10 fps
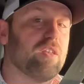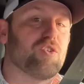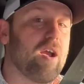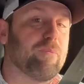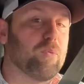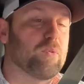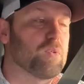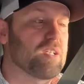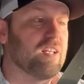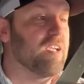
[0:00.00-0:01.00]
the traffic
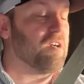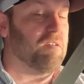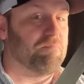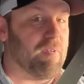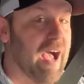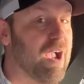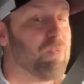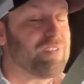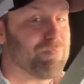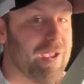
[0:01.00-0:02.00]
was clear. I
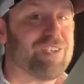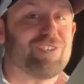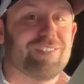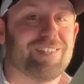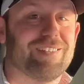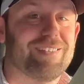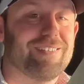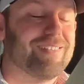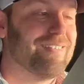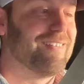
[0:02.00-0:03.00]
was patient.
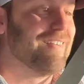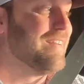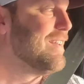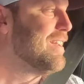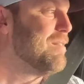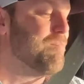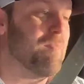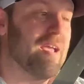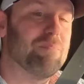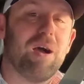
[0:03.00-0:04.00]

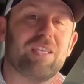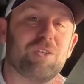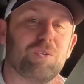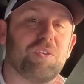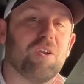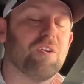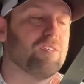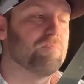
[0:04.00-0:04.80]
Made my U-turn,